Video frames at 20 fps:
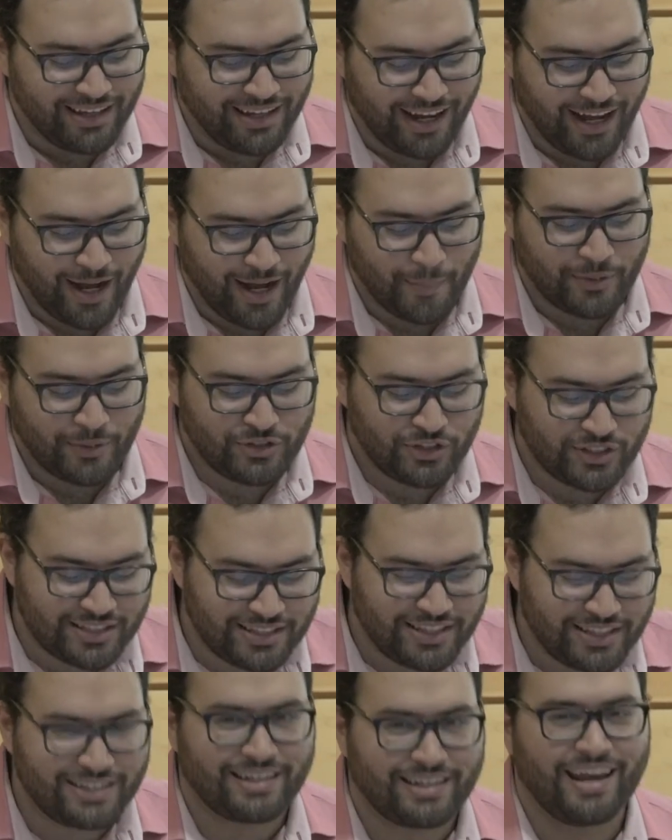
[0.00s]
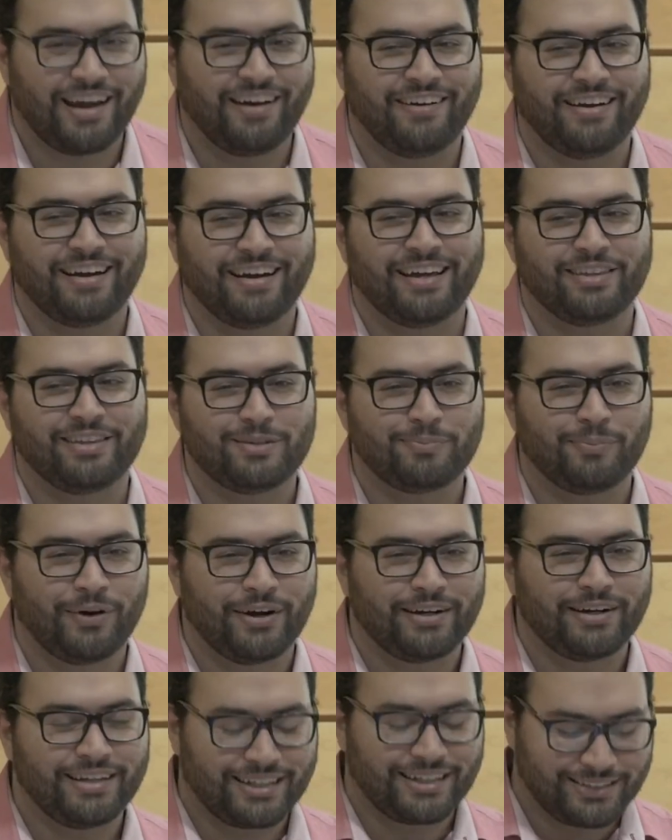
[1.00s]
But just this area, this
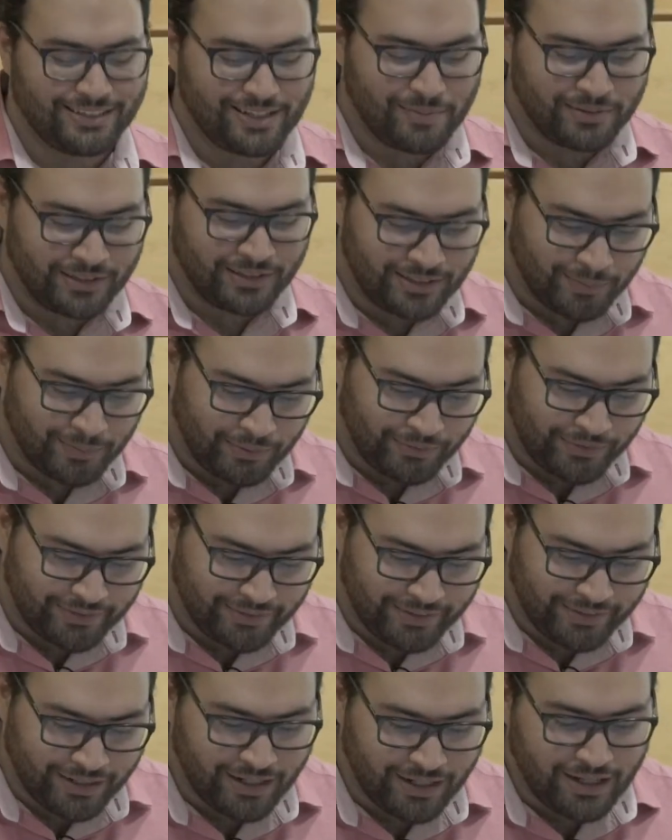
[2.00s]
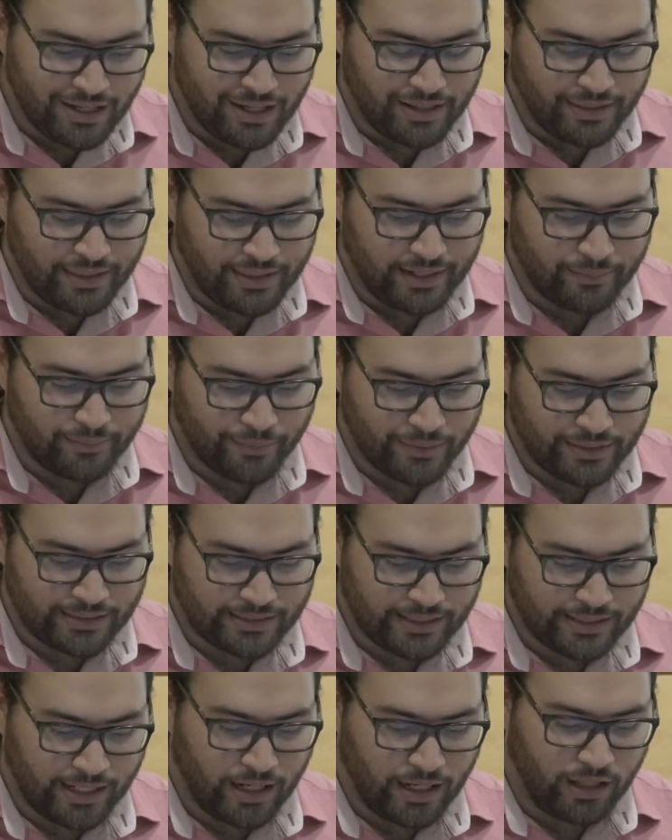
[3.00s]
part next to the Mississippi River, that was
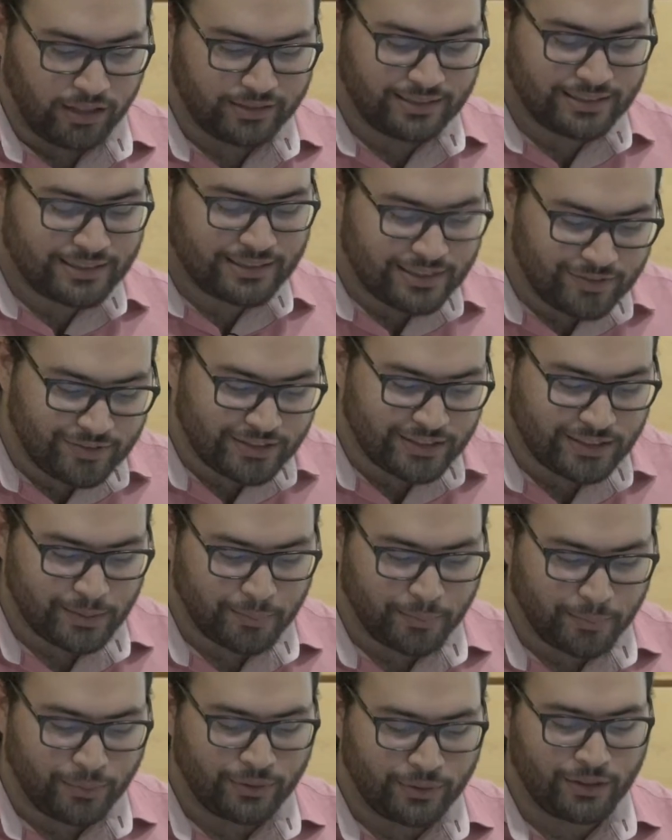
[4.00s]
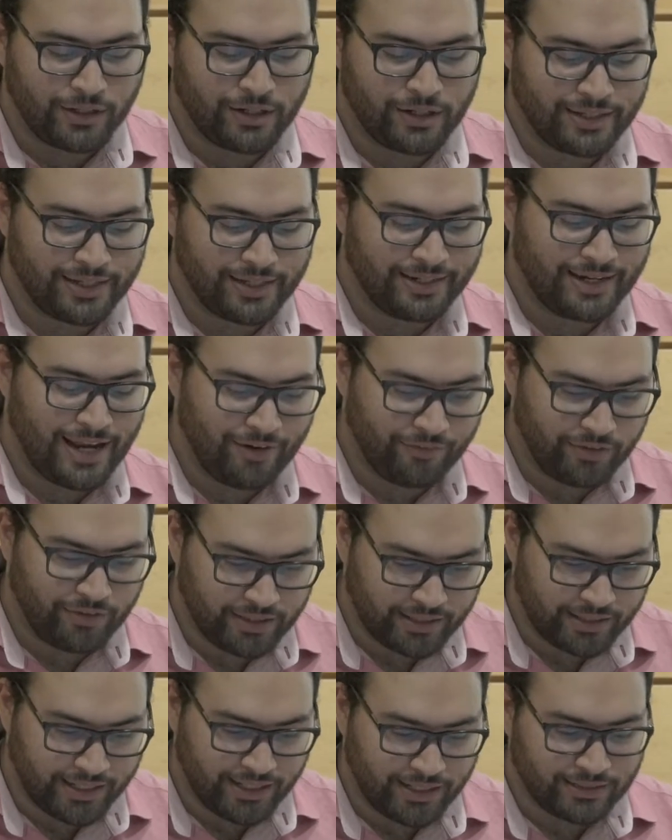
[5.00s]
significantly poorer than
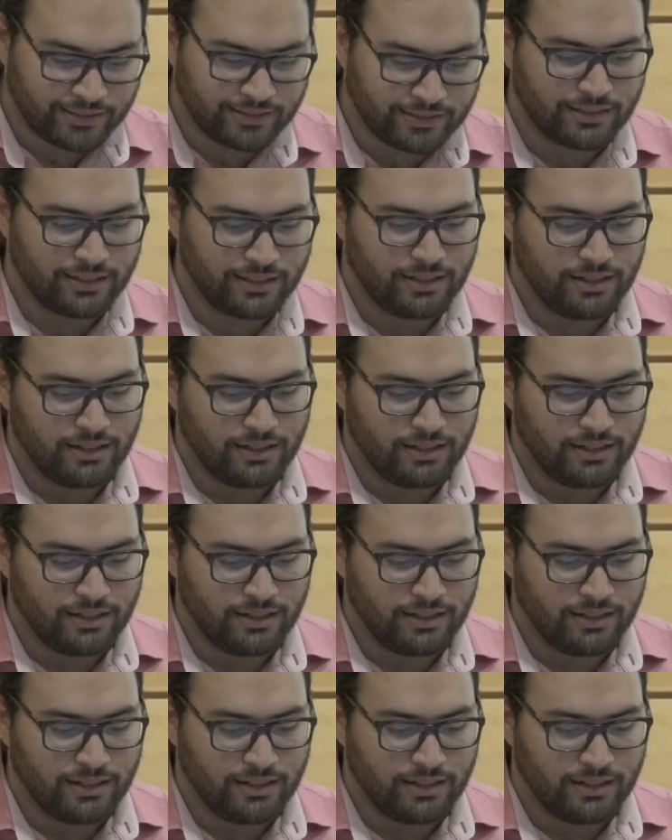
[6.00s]
everything else.